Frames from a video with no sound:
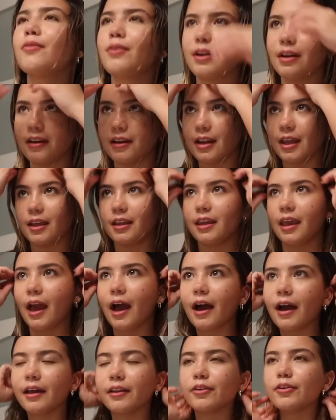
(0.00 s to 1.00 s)
And
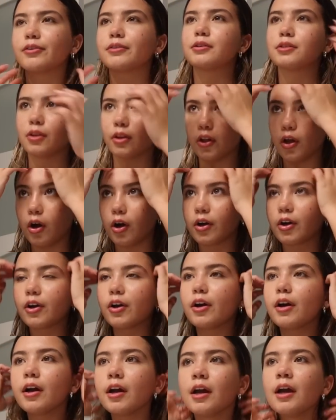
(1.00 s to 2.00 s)
yeah, it looks
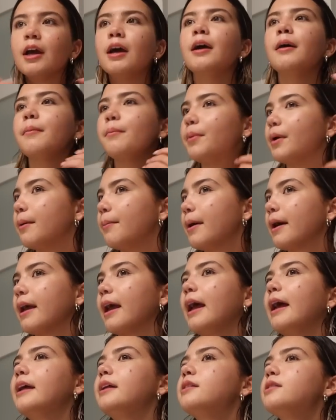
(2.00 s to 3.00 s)
longer, but my
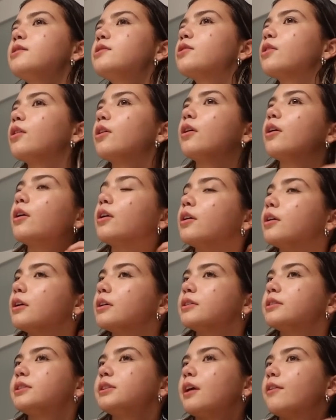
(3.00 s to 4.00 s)
ends are
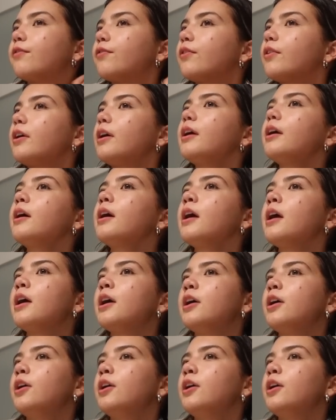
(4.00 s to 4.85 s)
suffering.